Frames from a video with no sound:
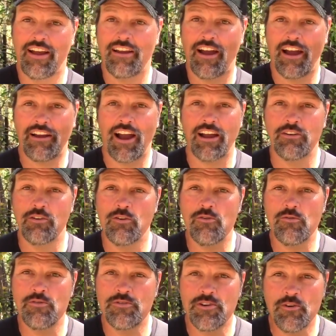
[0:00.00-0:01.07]
I, I got
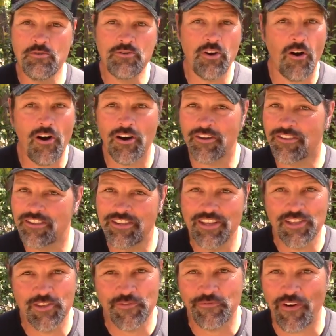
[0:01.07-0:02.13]
no, no dogs in
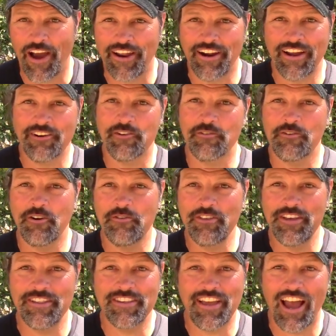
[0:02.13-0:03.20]
this fight. I don't know
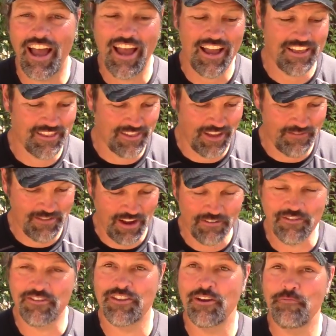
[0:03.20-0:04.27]
these guys. They've
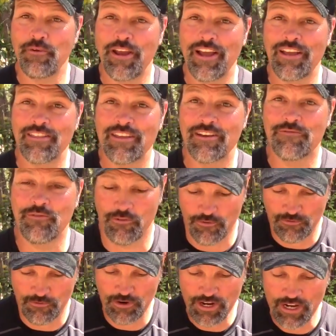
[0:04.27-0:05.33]
never sent me anything for
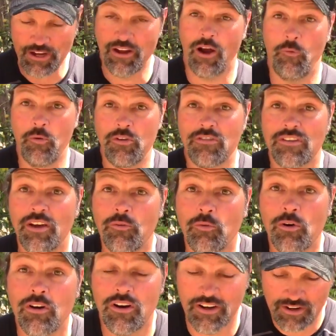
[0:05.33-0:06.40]
free. I wish they
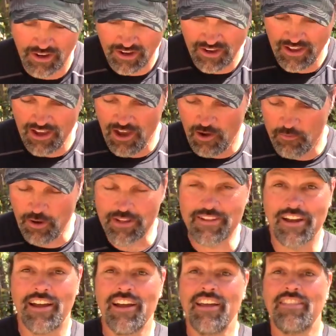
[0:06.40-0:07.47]
would
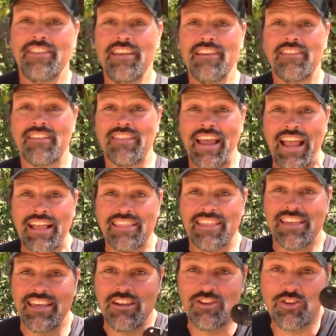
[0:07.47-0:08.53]
but uh, these
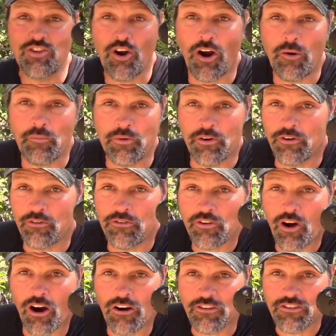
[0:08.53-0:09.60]
Lansky sharpeners
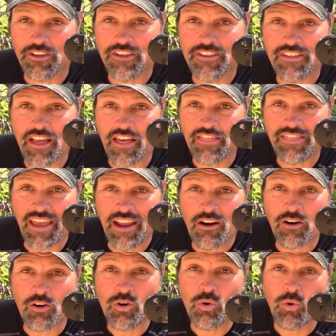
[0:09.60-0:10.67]
are just, they
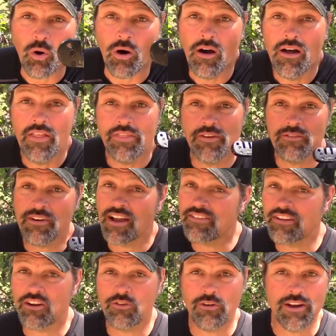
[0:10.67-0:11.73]
are cool. They're
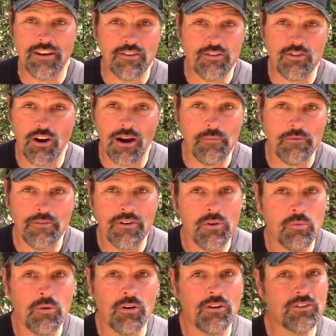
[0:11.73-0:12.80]
not the greatest sharpener in the
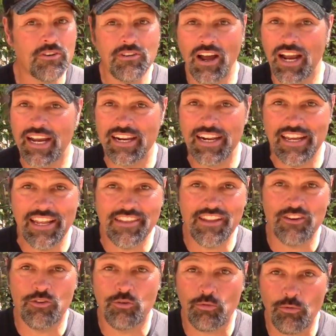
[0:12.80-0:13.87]
world. You're not going to get
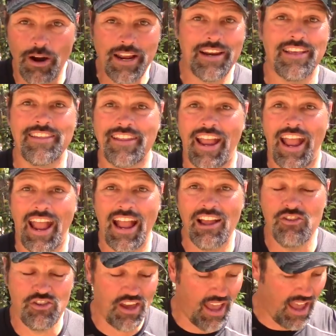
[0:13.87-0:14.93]
the greatest
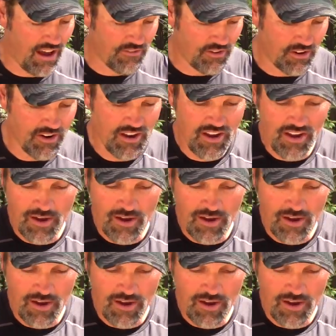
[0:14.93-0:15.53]
edge ever.